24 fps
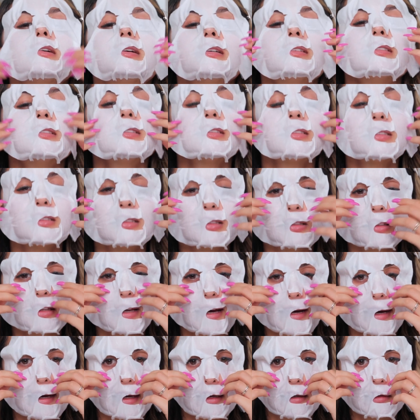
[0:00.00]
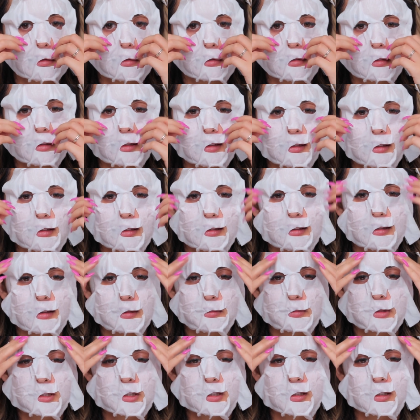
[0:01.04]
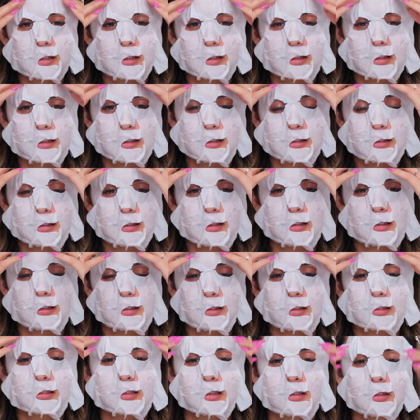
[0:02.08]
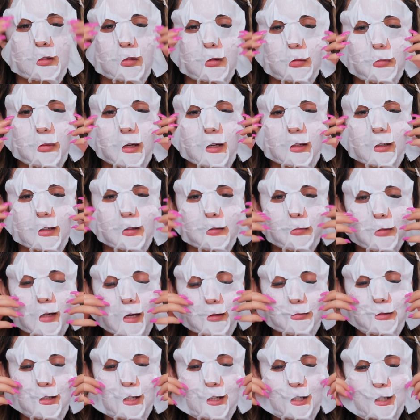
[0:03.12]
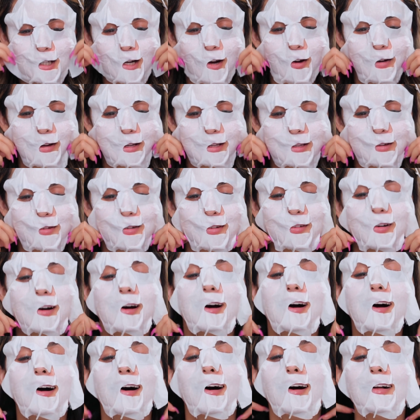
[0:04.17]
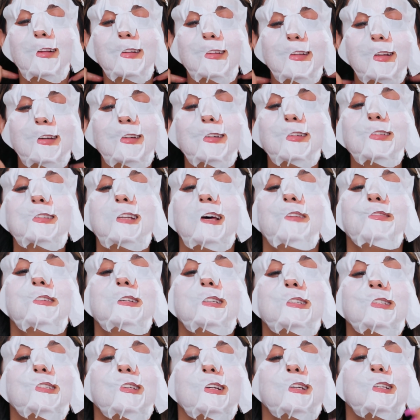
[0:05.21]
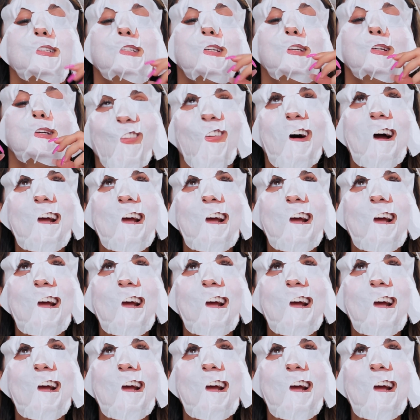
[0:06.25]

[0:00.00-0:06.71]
And you just do that. And I'm sure it looks a little better, but I'm just showing you a little demonstration.